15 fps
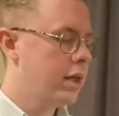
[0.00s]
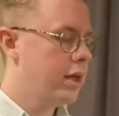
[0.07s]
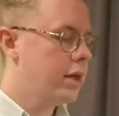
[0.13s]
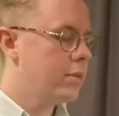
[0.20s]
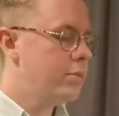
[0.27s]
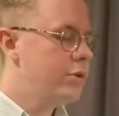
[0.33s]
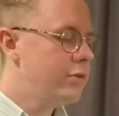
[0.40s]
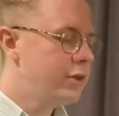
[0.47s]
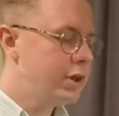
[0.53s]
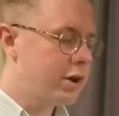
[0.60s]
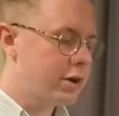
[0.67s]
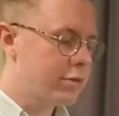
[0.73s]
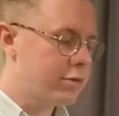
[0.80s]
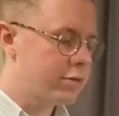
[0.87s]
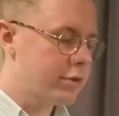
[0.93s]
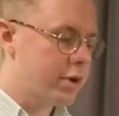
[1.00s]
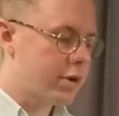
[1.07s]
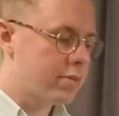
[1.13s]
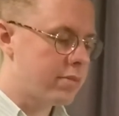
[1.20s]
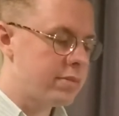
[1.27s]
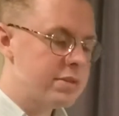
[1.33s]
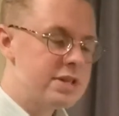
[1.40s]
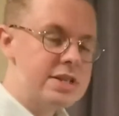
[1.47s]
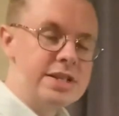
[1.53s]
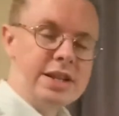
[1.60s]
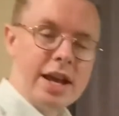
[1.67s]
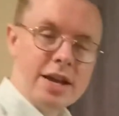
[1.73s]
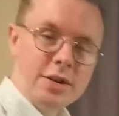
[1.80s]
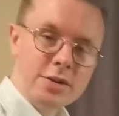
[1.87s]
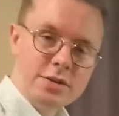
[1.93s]
Moving on from
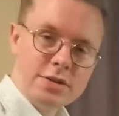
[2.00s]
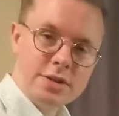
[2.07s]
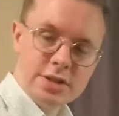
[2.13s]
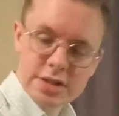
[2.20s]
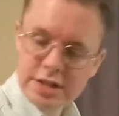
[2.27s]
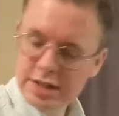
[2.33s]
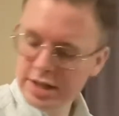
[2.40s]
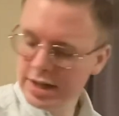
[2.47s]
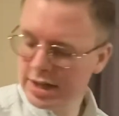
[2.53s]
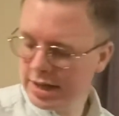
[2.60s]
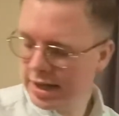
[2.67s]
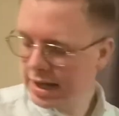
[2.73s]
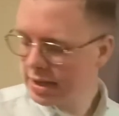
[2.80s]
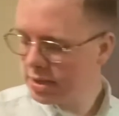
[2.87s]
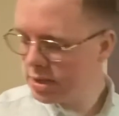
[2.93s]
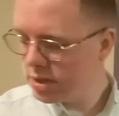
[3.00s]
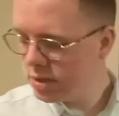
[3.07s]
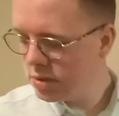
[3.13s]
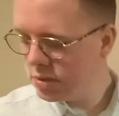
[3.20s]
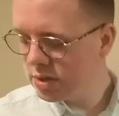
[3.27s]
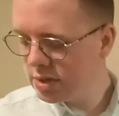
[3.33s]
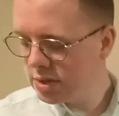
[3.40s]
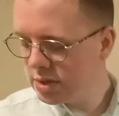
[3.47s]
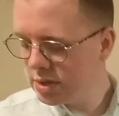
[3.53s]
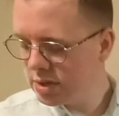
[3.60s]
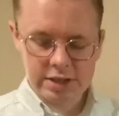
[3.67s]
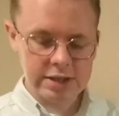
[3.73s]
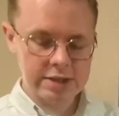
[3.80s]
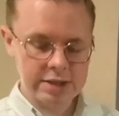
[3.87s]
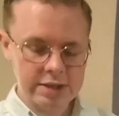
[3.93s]
scales, I like to do sight
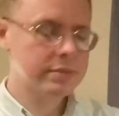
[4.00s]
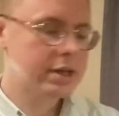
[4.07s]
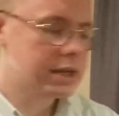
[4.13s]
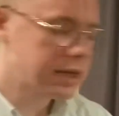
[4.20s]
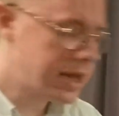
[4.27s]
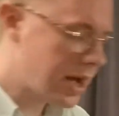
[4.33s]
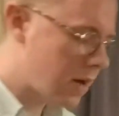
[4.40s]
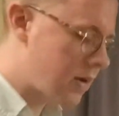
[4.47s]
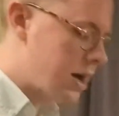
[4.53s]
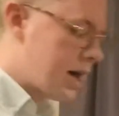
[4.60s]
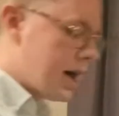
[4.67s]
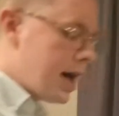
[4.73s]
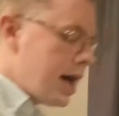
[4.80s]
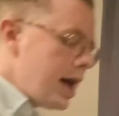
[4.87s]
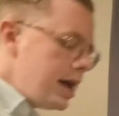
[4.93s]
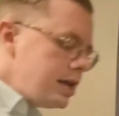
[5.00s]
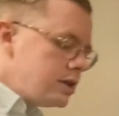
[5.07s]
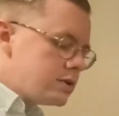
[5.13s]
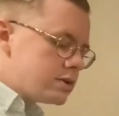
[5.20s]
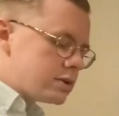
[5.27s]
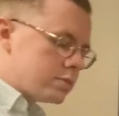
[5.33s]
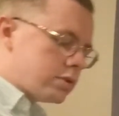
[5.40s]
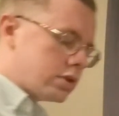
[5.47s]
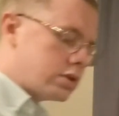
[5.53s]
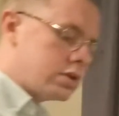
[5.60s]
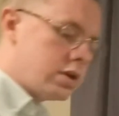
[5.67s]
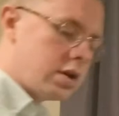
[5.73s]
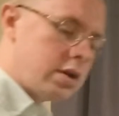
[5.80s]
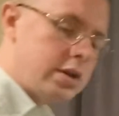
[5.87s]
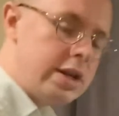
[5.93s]
reading. Now, I use a book
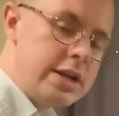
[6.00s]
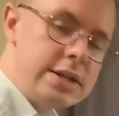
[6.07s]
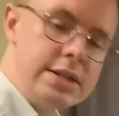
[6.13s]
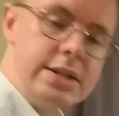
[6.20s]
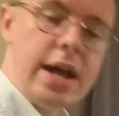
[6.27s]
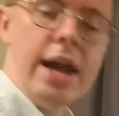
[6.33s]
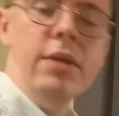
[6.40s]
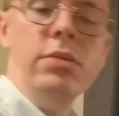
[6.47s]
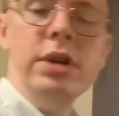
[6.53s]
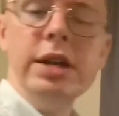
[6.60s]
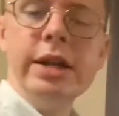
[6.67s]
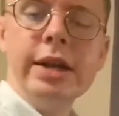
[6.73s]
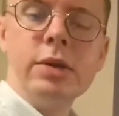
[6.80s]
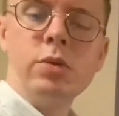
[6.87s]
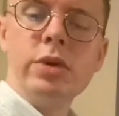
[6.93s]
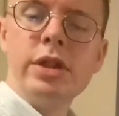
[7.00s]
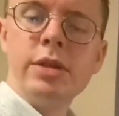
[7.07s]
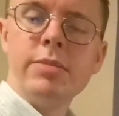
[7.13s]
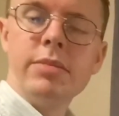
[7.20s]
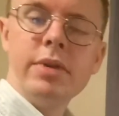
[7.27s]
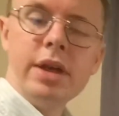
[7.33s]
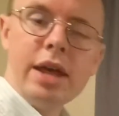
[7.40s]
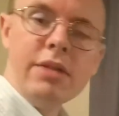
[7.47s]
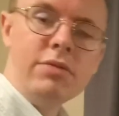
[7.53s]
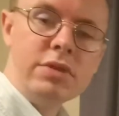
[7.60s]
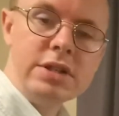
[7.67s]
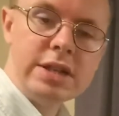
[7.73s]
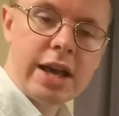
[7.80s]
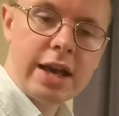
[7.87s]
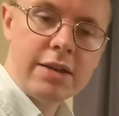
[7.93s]
called Sight Reading and Rhythm Every
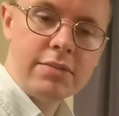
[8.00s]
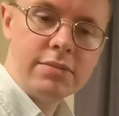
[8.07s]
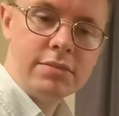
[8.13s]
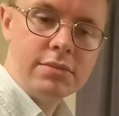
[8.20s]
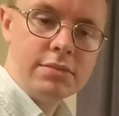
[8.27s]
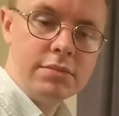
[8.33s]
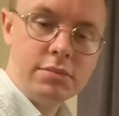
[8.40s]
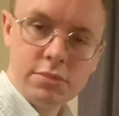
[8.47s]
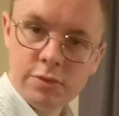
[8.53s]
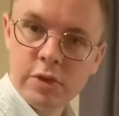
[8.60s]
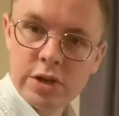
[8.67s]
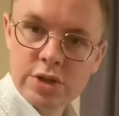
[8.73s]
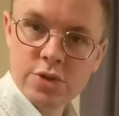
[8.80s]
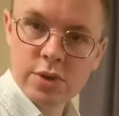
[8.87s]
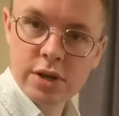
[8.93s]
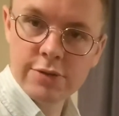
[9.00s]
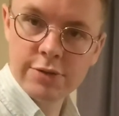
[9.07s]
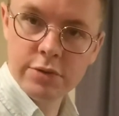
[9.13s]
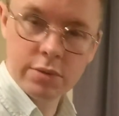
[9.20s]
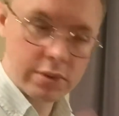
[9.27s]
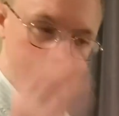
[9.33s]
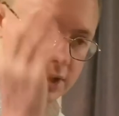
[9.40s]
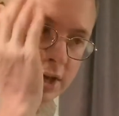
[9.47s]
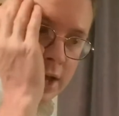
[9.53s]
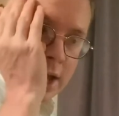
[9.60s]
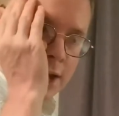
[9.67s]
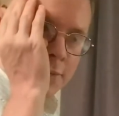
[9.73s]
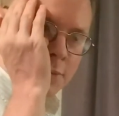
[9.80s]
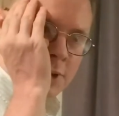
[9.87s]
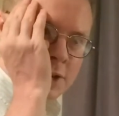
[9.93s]
Day. Very straightforward,
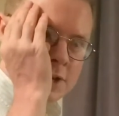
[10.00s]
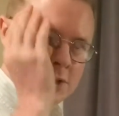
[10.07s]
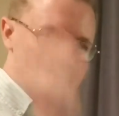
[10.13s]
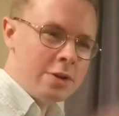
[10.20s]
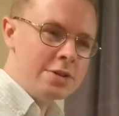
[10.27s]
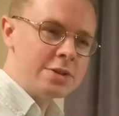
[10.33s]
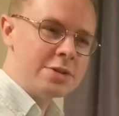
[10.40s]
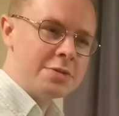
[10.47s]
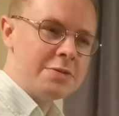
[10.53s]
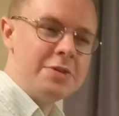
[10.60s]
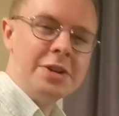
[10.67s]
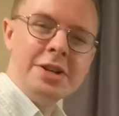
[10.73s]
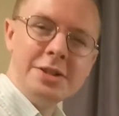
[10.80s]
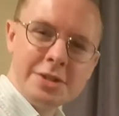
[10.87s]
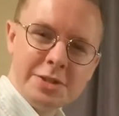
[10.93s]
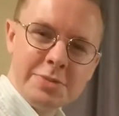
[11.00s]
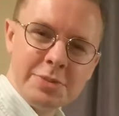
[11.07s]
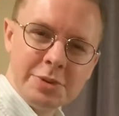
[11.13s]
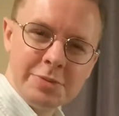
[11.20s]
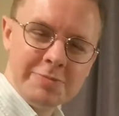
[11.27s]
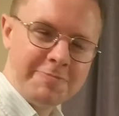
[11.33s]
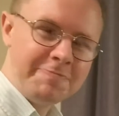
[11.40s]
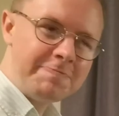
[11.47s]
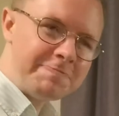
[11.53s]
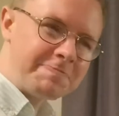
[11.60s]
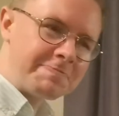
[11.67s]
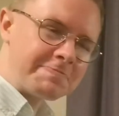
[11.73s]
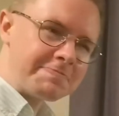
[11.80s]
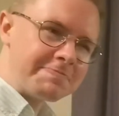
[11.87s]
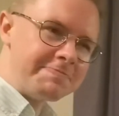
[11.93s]
but it's also very simple.
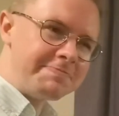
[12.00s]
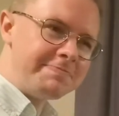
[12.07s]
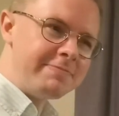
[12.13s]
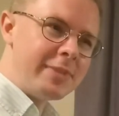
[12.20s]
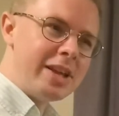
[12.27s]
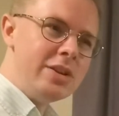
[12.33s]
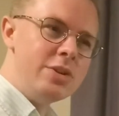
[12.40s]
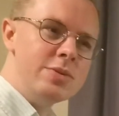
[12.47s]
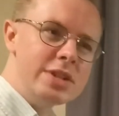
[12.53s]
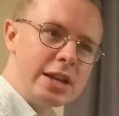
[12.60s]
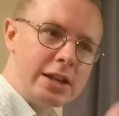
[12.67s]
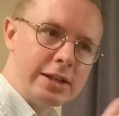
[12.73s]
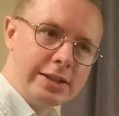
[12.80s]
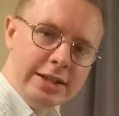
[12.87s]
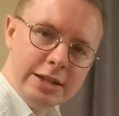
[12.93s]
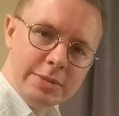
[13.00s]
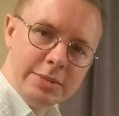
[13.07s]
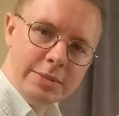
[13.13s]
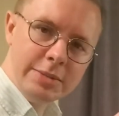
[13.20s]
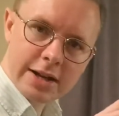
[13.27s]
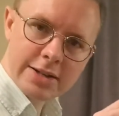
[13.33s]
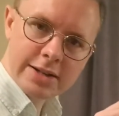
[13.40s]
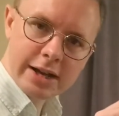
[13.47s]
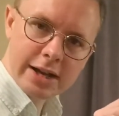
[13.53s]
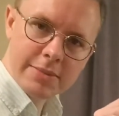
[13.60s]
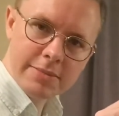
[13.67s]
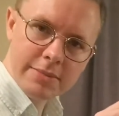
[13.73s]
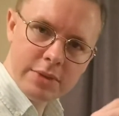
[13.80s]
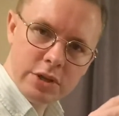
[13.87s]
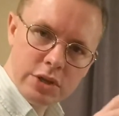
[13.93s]
You take a little bit at a time,
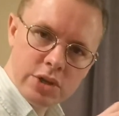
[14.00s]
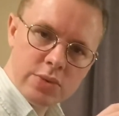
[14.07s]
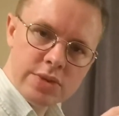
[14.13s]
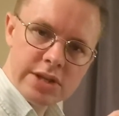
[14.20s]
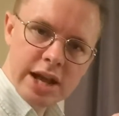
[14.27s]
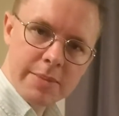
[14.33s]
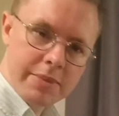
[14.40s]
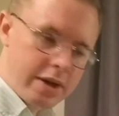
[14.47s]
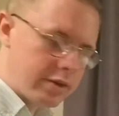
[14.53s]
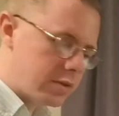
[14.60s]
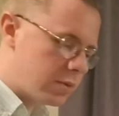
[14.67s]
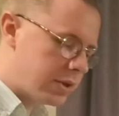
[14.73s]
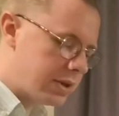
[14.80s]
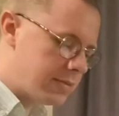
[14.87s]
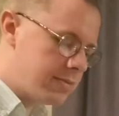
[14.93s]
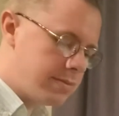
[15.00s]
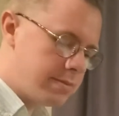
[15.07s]
you tap out the rhythm,